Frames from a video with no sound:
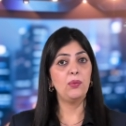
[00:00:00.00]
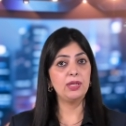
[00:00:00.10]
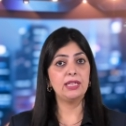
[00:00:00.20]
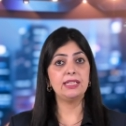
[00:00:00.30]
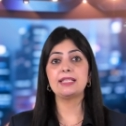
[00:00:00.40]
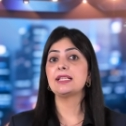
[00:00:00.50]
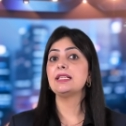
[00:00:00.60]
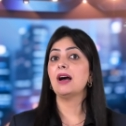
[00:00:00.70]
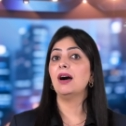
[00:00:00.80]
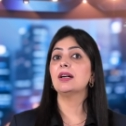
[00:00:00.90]
whether it is
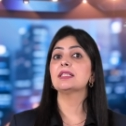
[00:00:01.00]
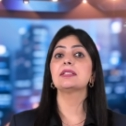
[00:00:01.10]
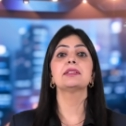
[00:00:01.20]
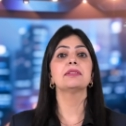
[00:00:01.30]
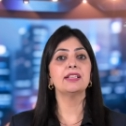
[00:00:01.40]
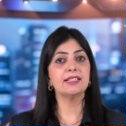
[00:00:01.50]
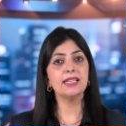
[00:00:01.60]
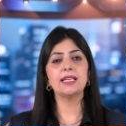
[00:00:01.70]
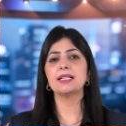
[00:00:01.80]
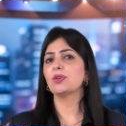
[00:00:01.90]
in arts,
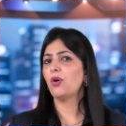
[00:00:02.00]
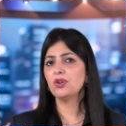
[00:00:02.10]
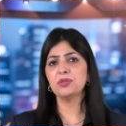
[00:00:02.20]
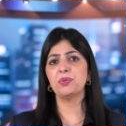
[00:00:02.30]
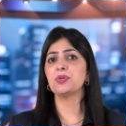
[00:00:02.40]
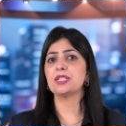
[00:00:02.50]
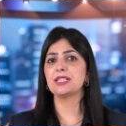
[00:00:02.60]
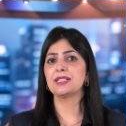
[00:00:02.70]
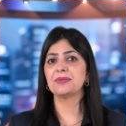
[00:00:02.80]
aesthetics or sports.